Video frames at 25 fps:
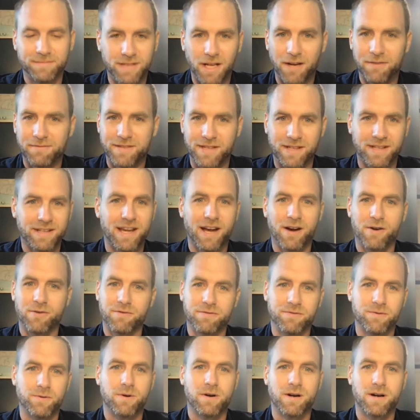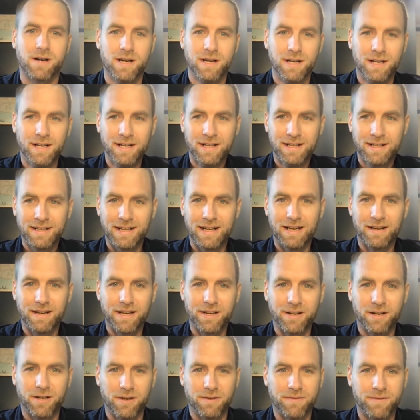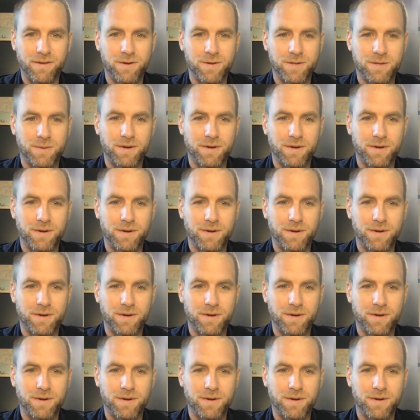loved and cared for, and all of those.